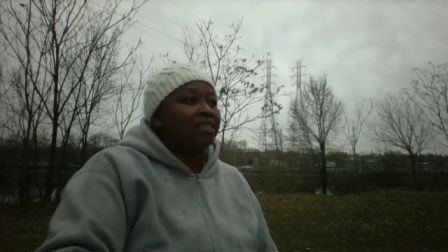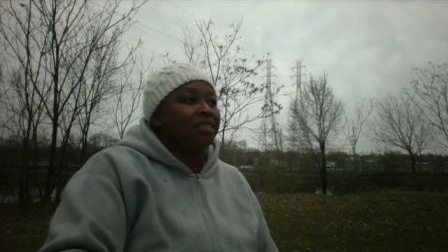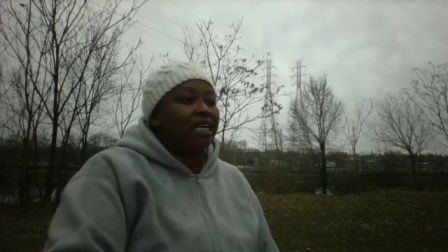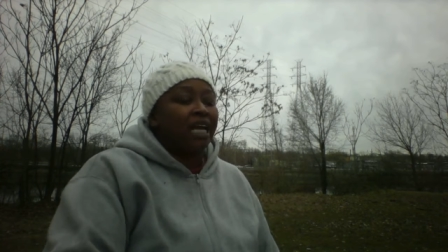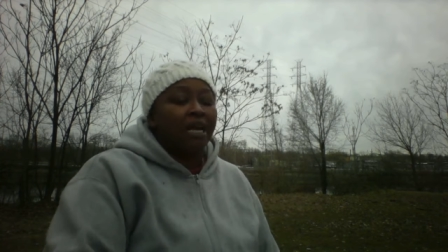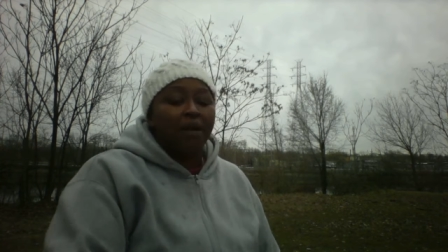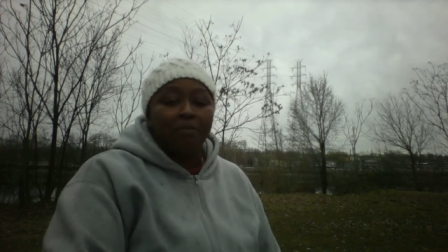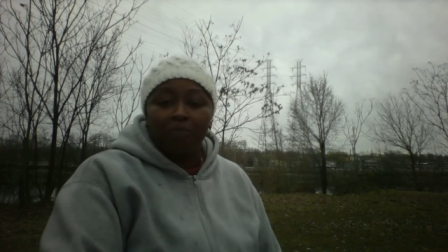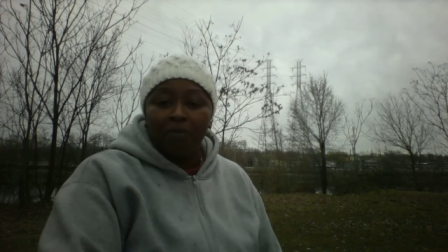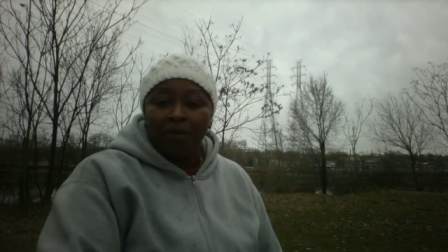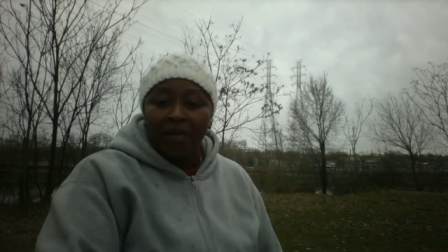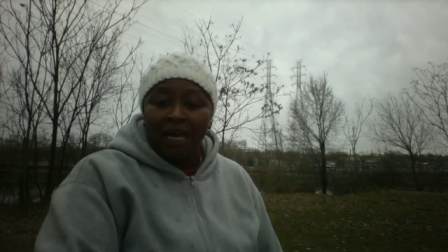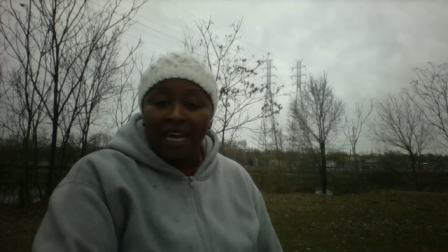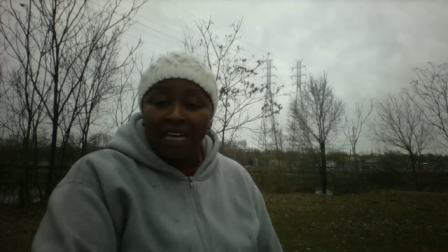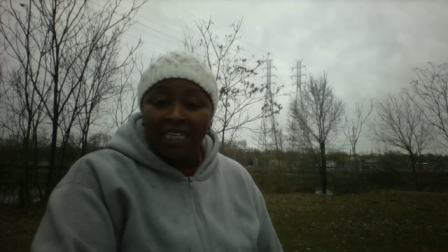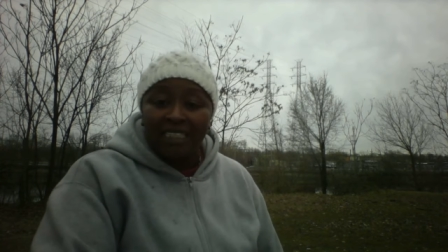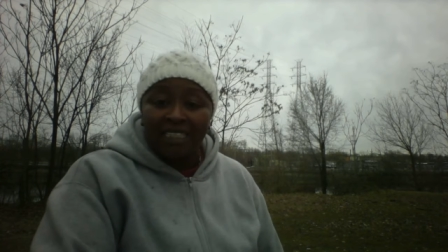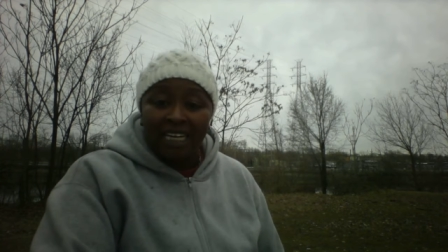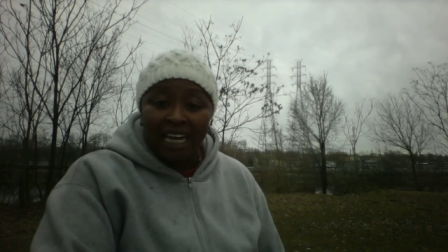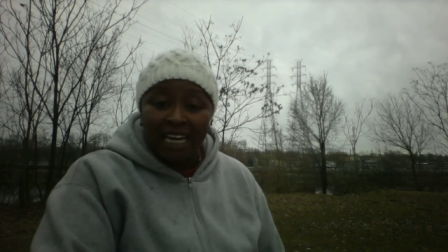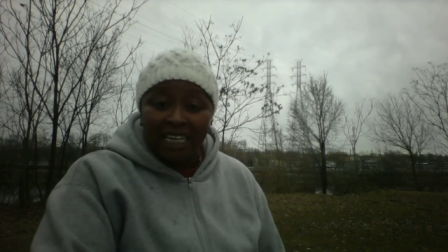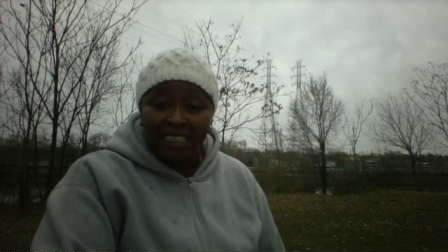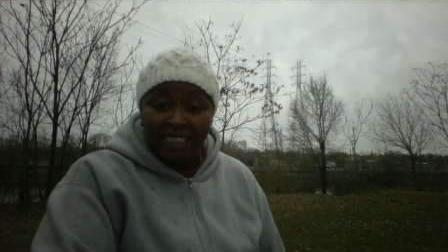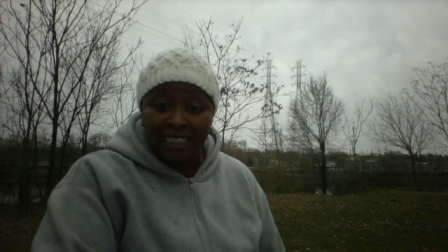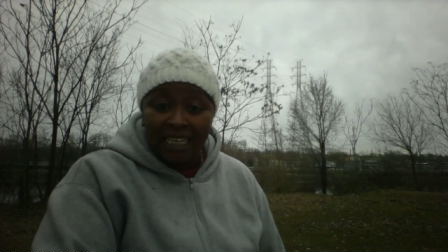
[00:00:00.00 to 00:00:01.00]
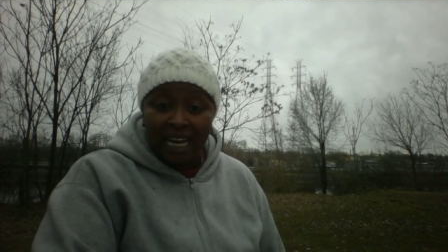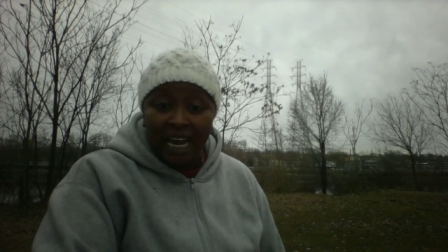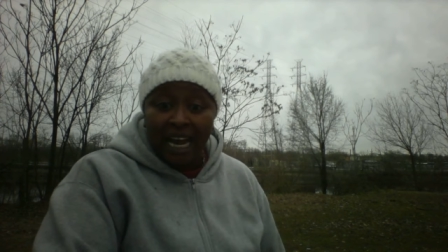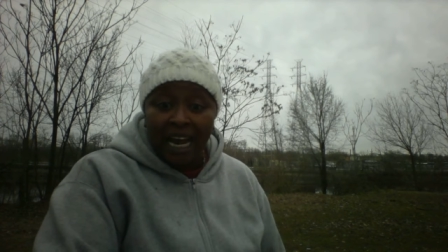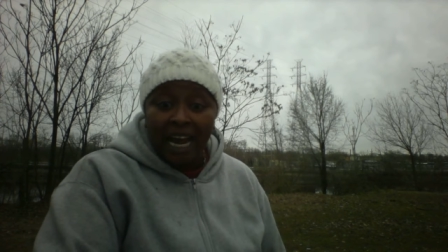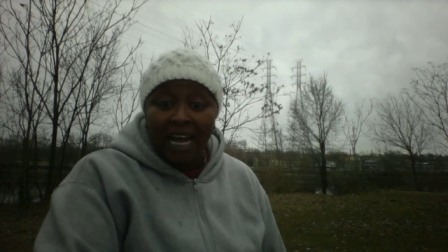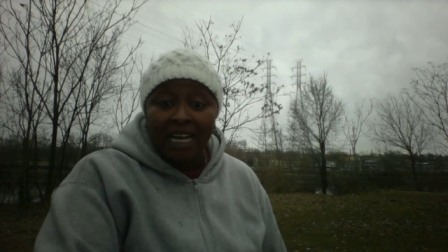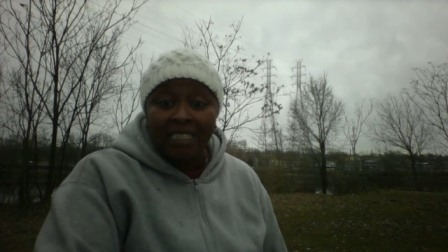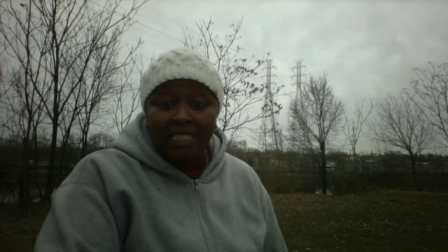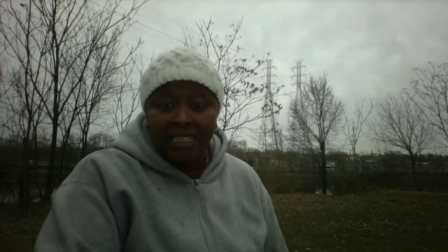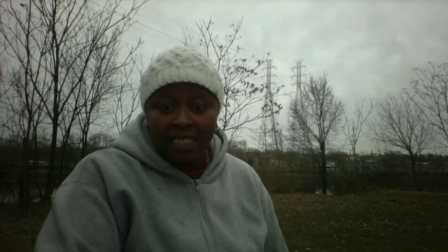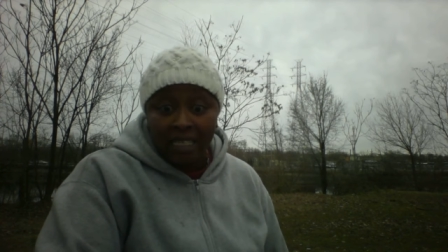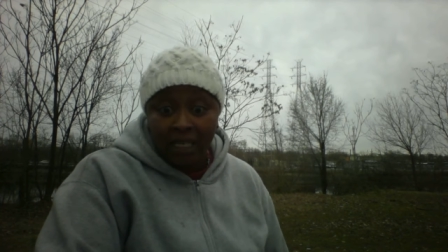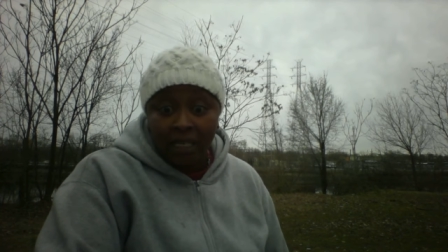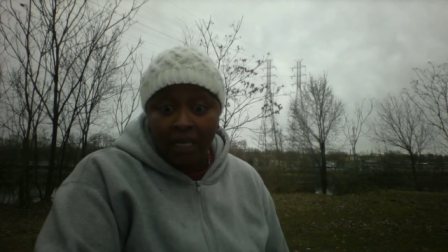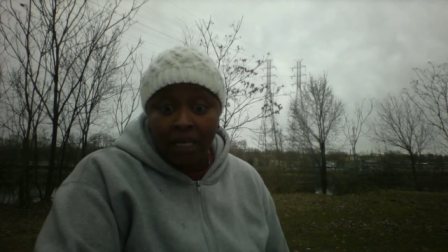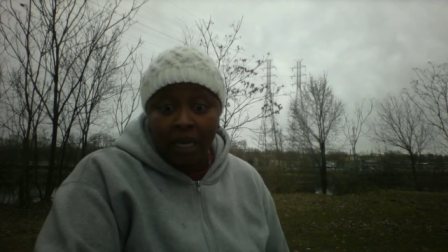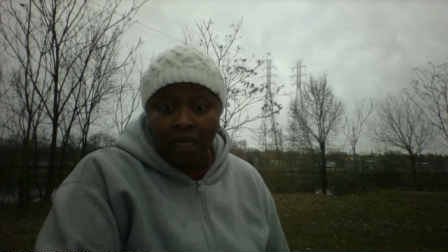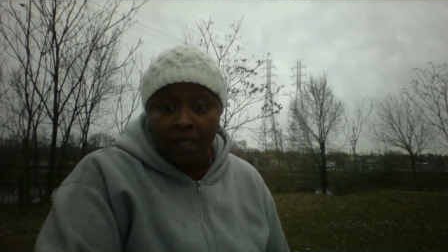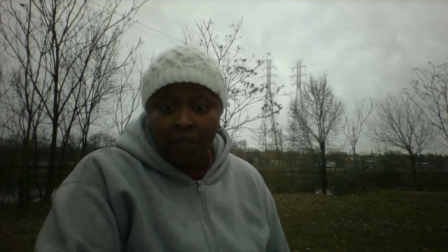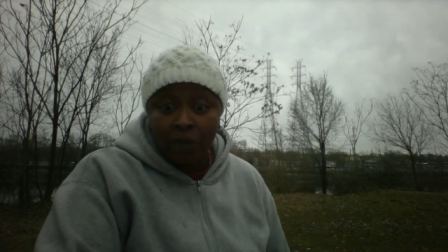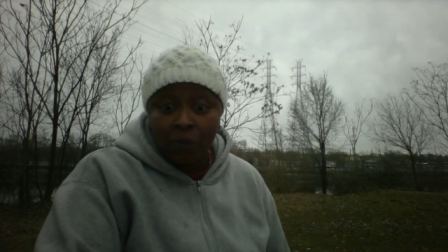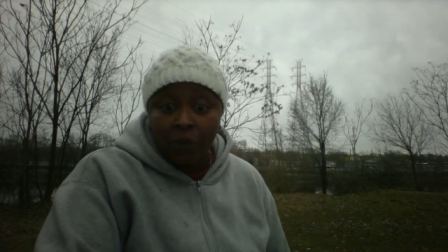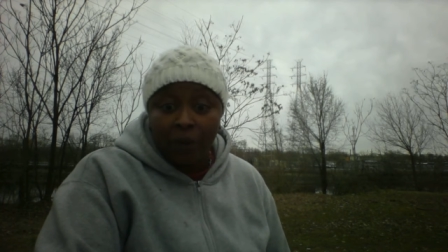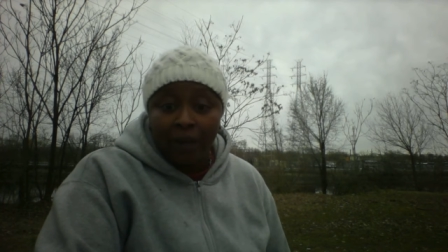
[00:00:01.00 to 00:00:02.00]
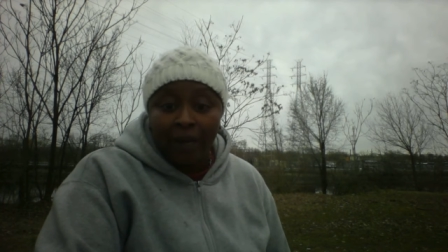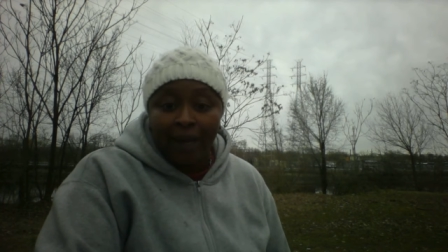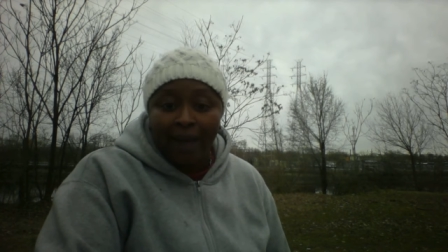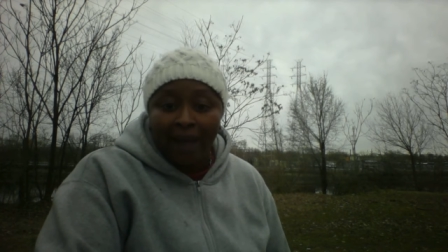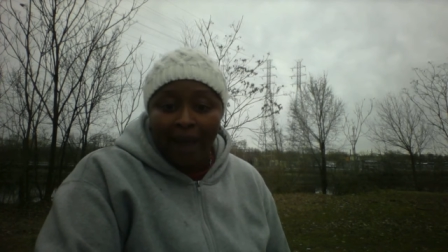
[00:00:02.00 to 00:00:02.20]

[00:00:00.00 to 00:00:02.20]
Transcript: Stay blessed. Ashe, I'll see you next week.